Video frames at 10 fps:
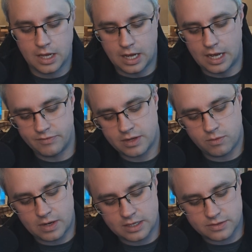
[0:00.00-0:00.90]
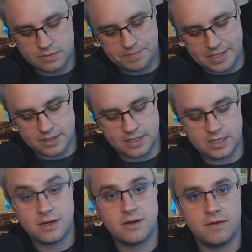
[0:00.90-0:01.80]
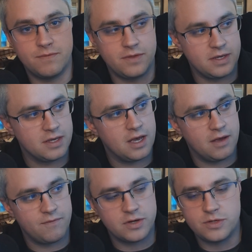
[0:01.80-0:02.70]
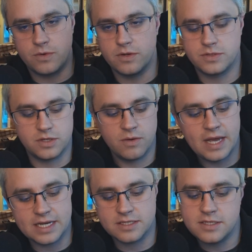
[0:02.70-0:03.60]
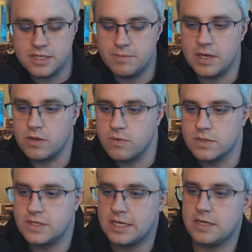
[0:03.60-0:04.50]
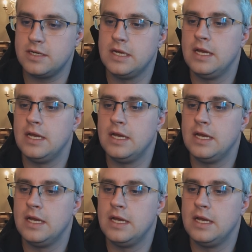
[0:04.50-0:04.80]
I've got a wireless pair here of the Virtuoso XT by Corsair.